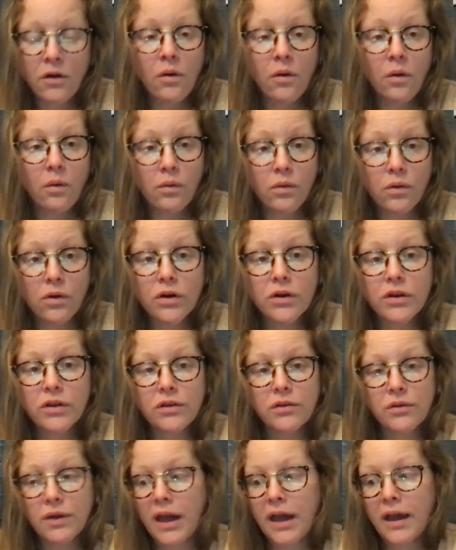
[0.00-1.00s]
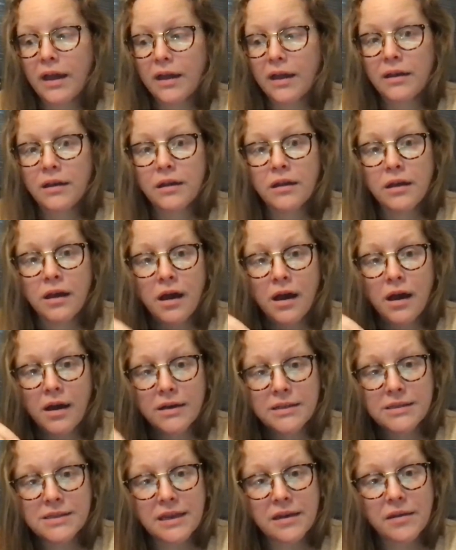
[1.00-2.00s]
Or you can
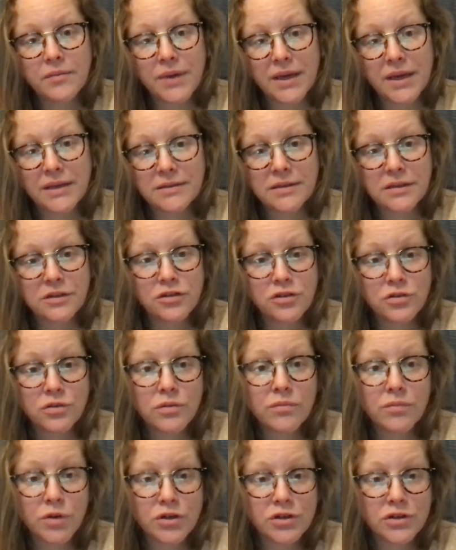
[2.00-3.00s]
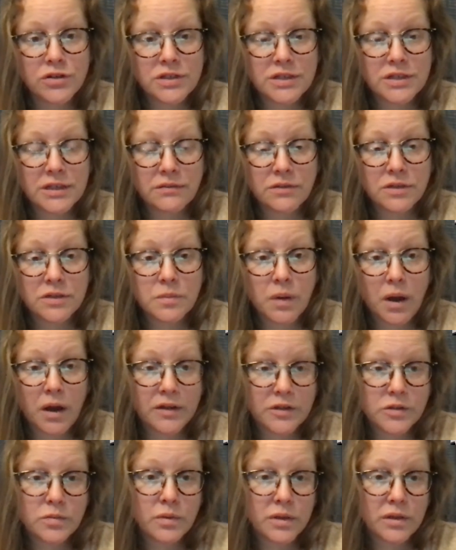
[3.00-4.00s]
send a message to emergency
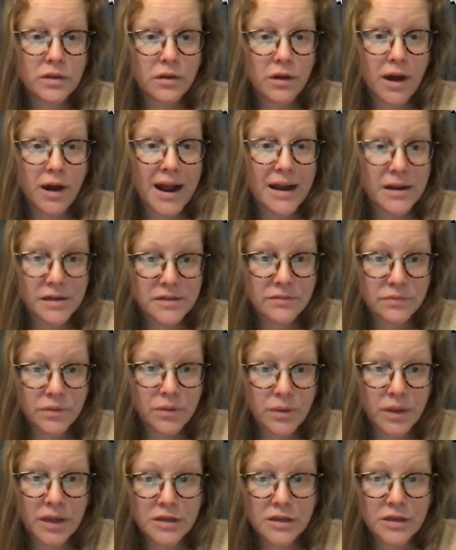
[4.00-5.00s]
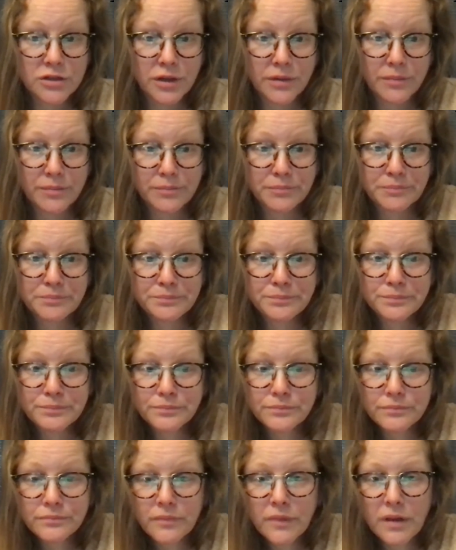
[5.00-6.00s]
response with your active location,
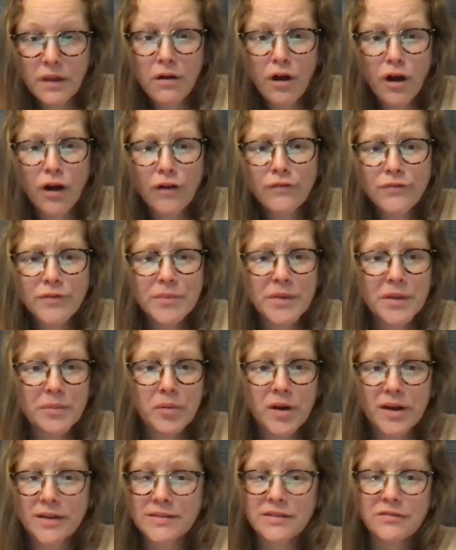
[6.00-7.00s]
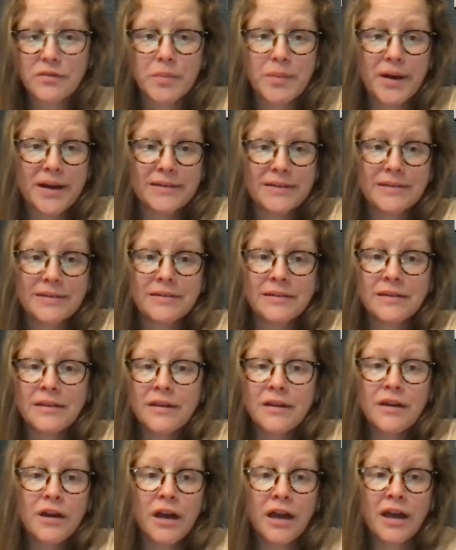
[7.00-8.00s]
all from the press of a button
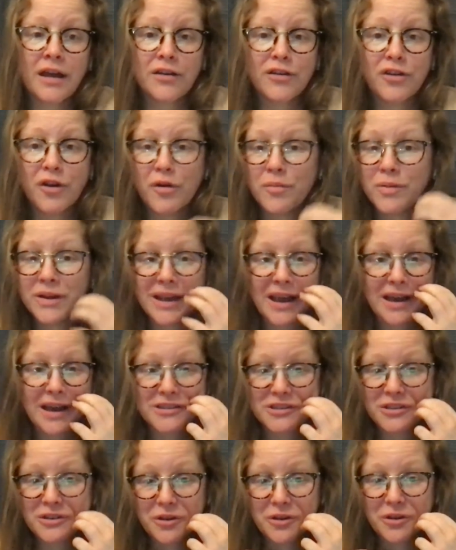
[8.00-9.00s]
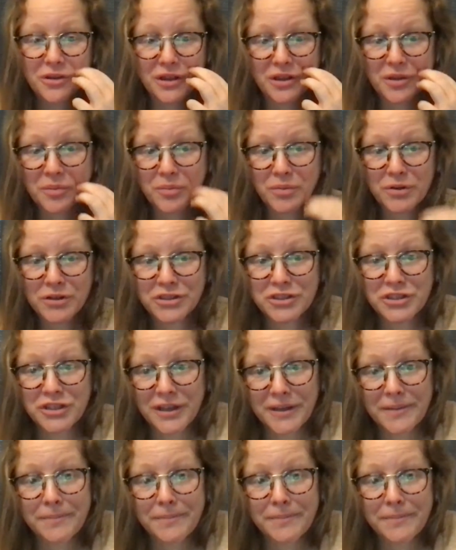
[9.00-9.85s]
and nobody has to know that you pushed it.